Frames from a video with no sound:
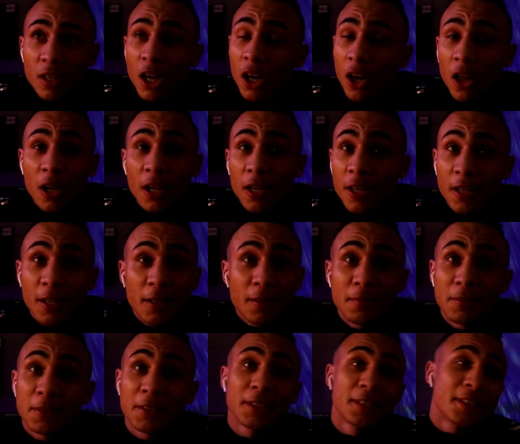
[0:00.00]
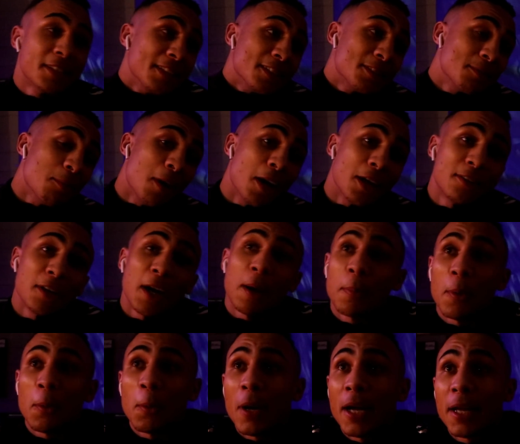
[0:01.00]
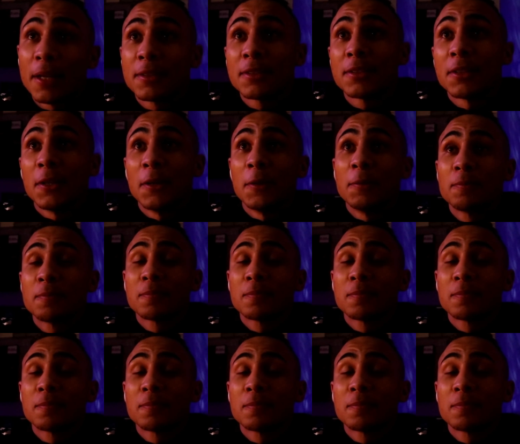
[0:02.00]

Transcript: I like it. It's my type of weight, so.